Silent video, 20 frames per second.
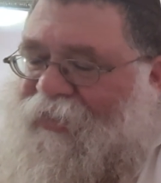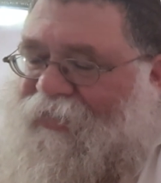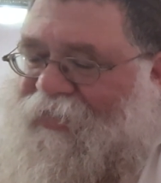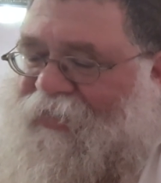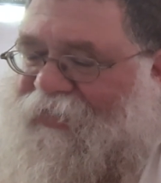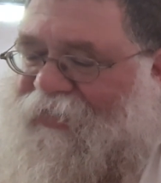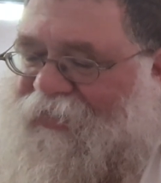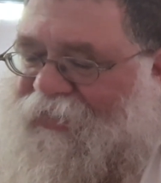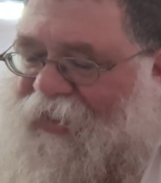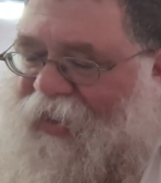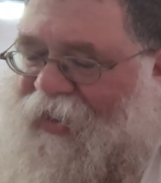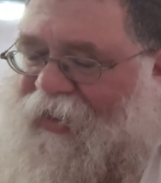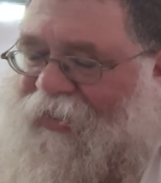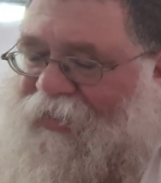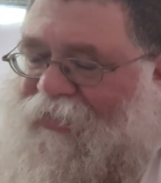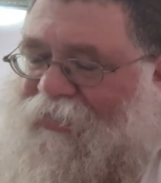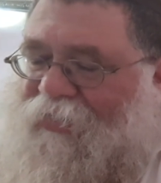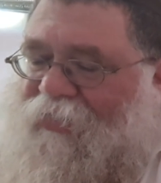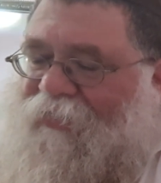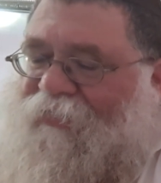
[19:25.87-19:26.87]
the
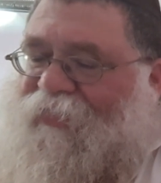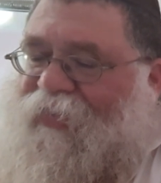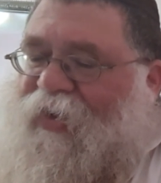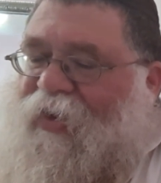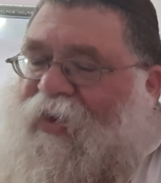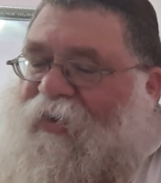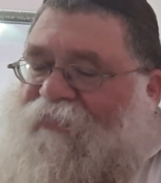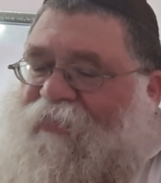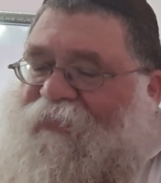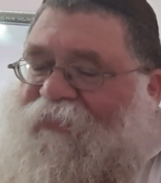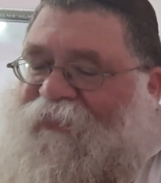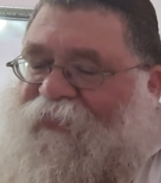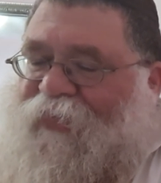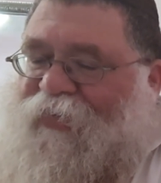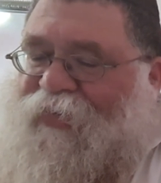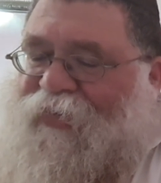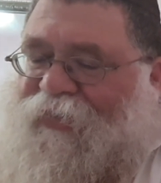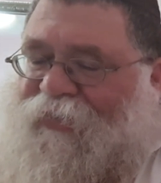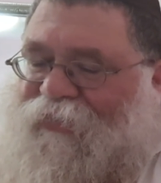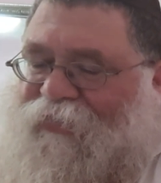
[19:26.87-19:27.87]
Seichel,
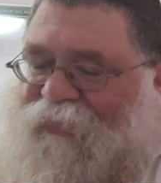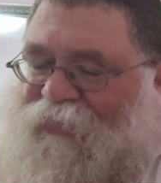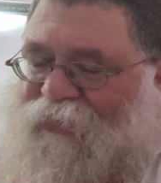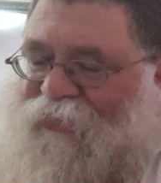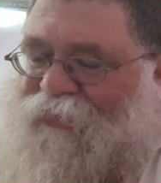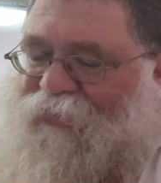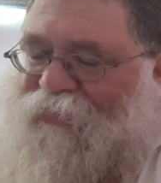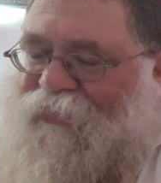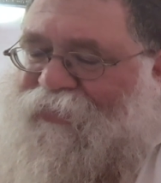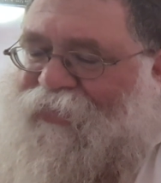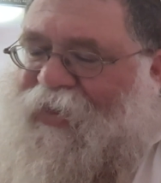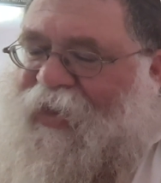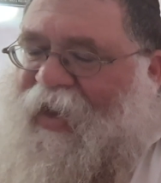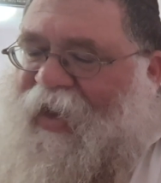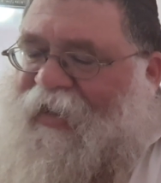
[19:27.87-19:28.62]
referring to the